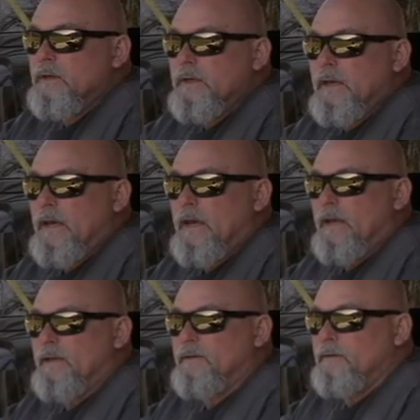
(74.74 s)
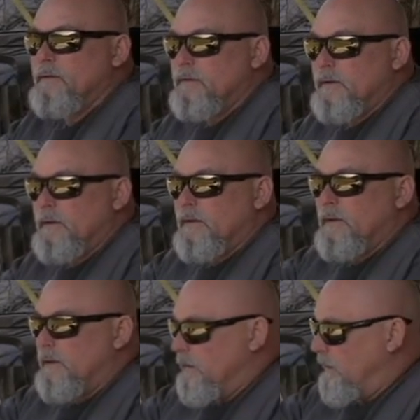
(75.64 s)
and
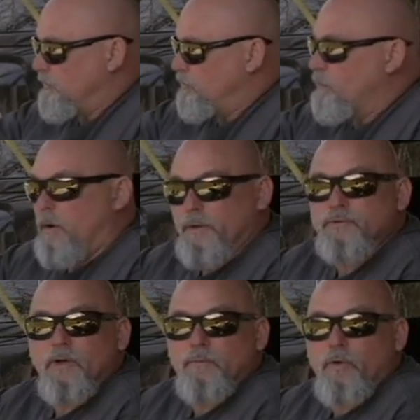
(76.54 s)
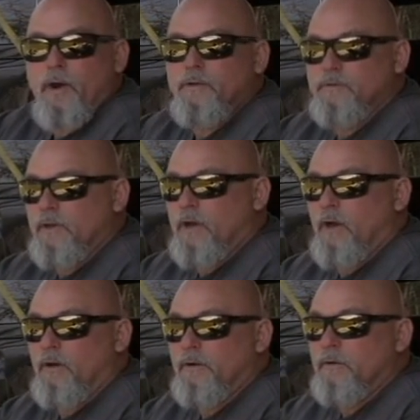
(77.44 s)
unless you wanted some crazy
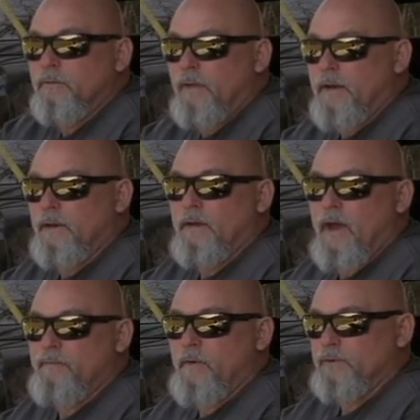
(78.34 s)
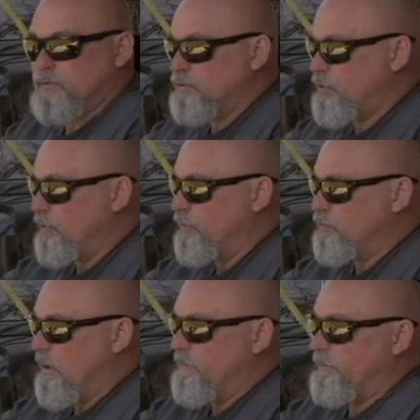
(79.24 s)
color, they didn't have much to choose
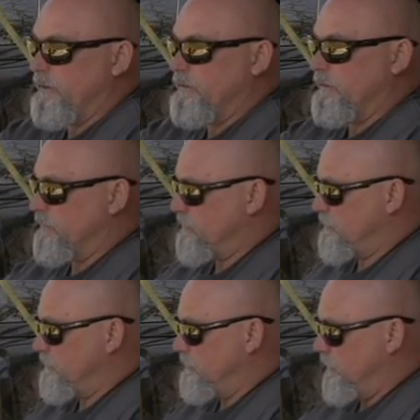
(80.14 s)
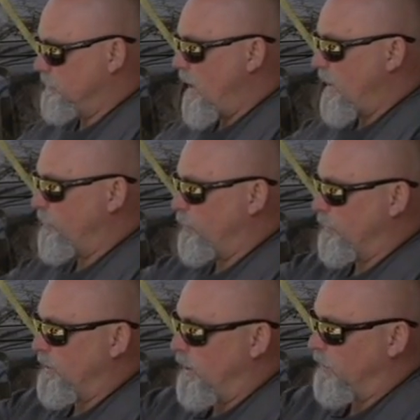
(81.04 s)
other than this tiger
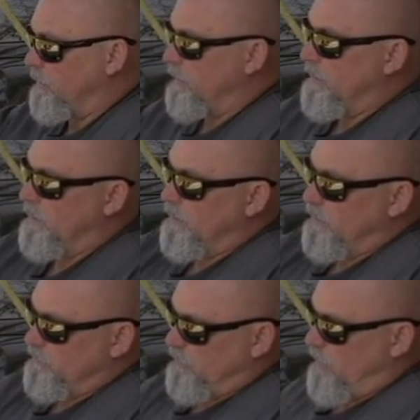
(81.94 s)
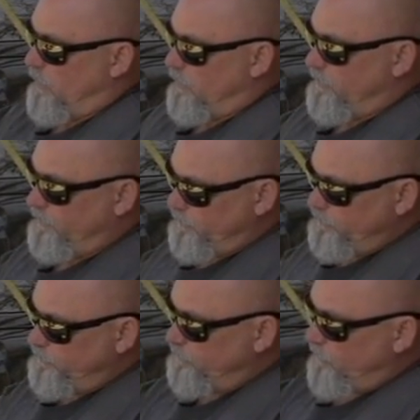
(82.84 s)
wood color. So
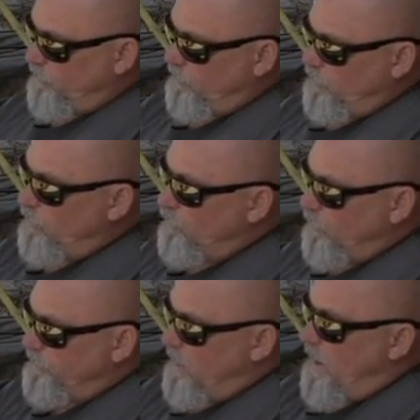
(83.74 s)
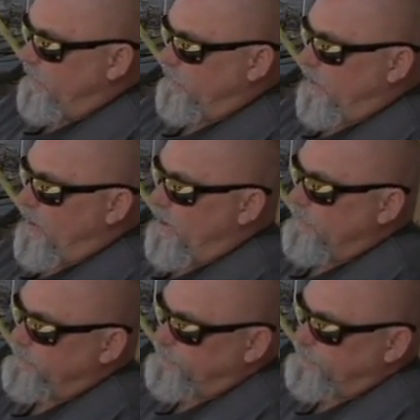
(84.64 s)
we've got it done.